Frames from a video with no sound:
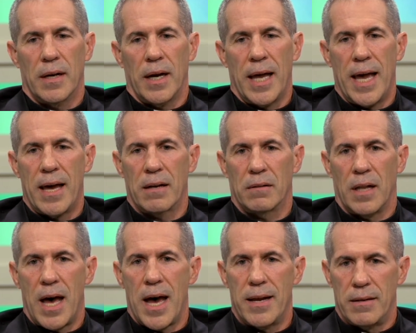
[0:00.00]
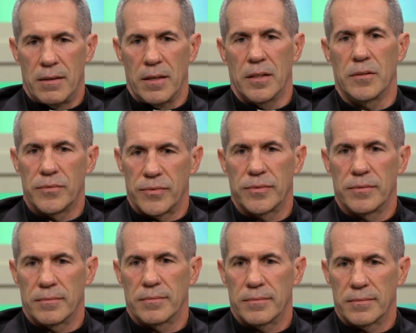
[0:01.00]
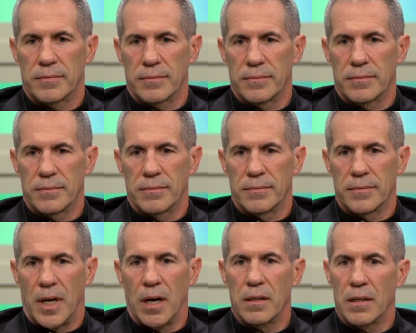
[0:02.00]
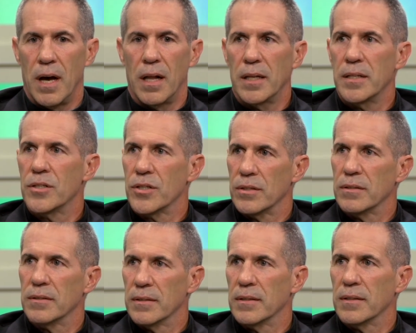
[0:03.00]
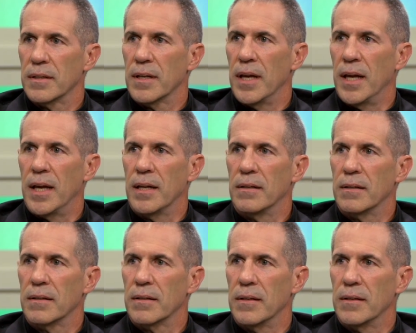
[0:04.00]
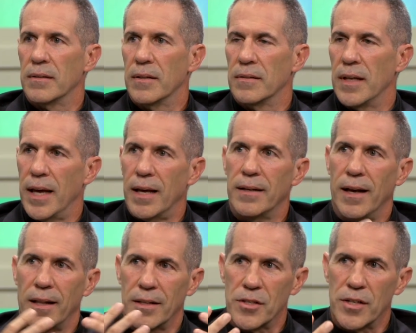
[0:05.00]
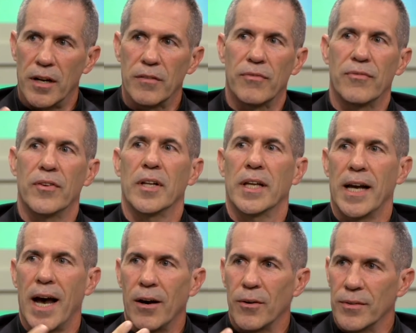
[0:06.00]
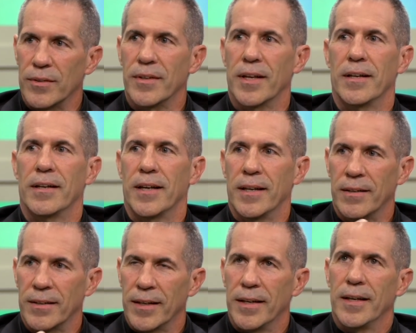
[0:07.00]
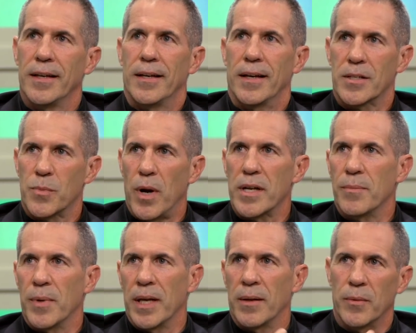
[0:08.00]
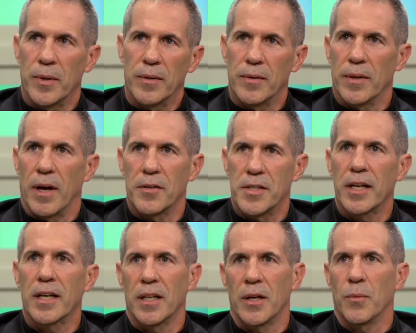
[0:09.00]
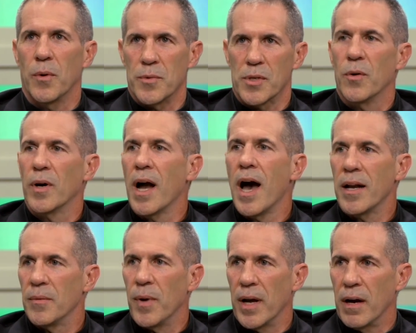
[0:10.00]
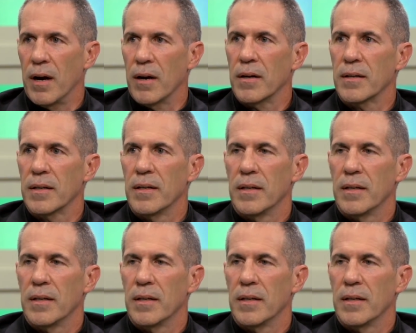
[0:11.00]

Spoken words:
I had a lot of heart knowledge. And the head knowledge started filling out and express, being able to articulate what was going on in my heart.